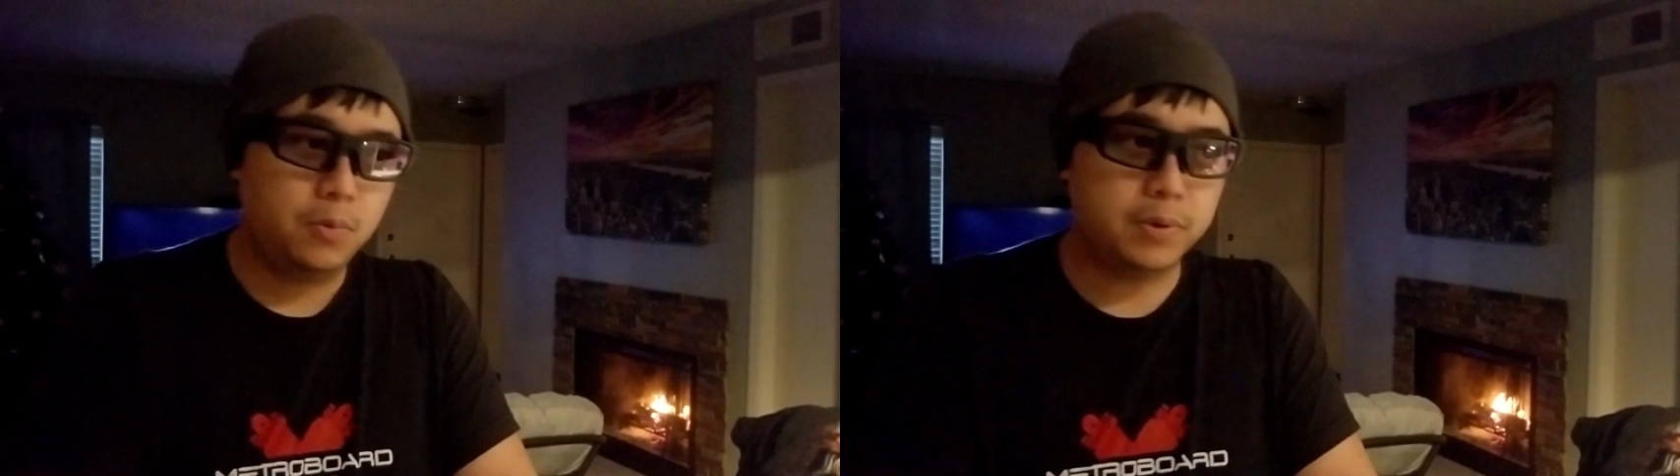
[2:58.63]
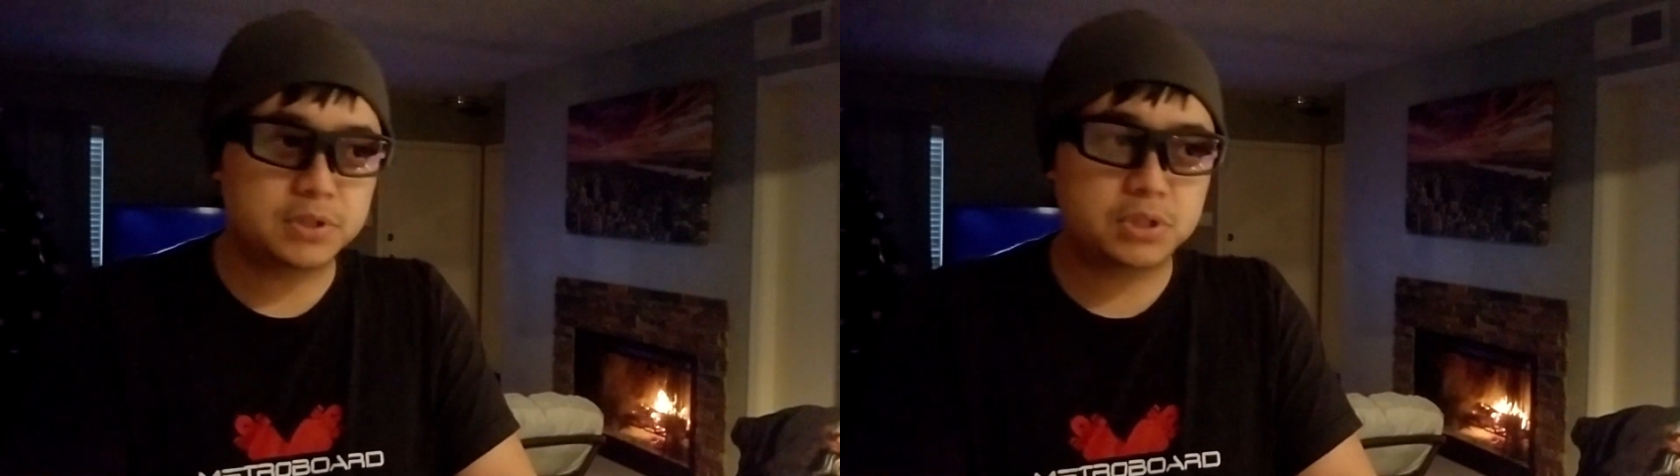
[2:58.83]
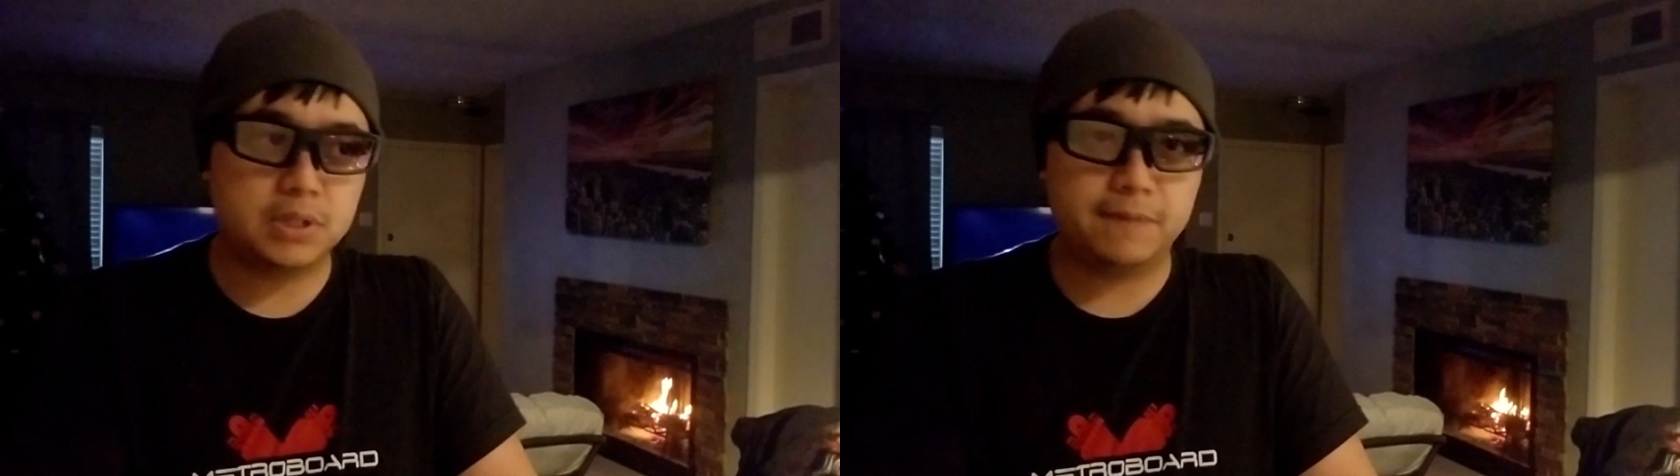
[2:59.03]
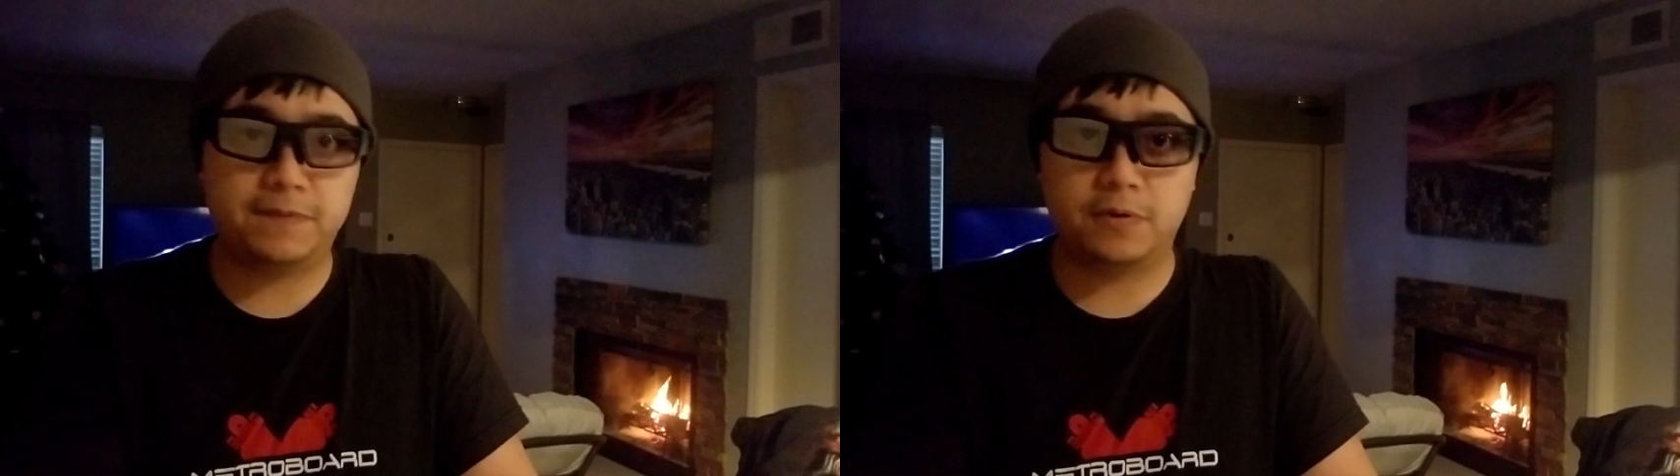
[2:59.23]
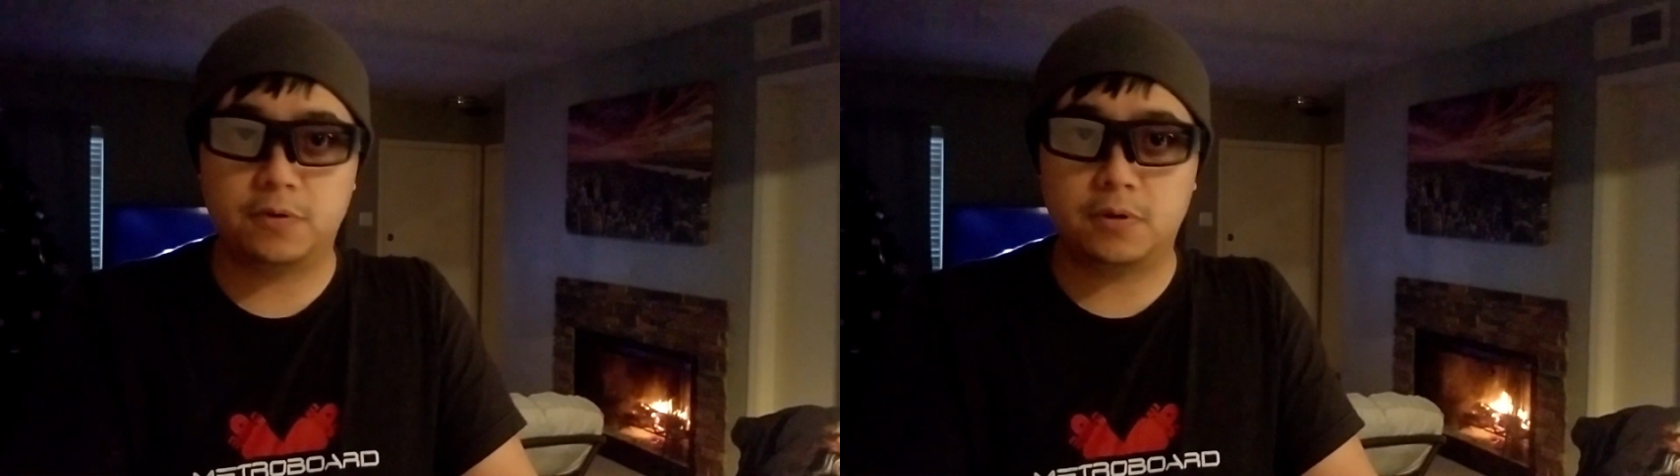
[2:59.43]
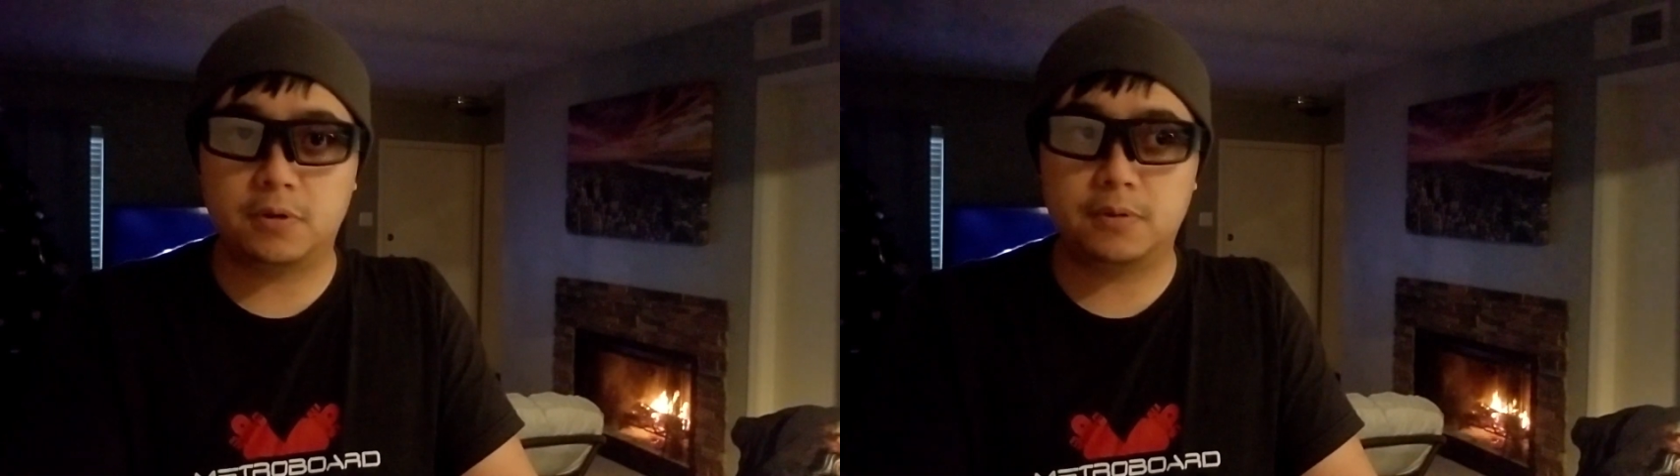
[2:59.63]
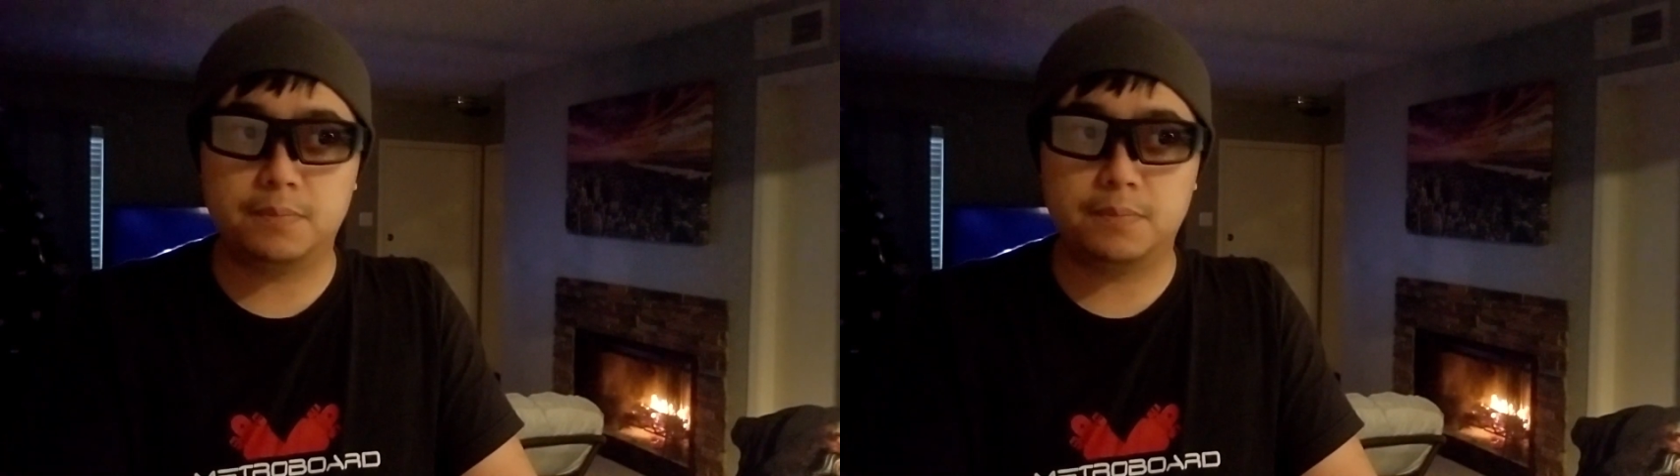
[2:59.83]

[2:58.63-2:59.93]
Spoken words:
which if you're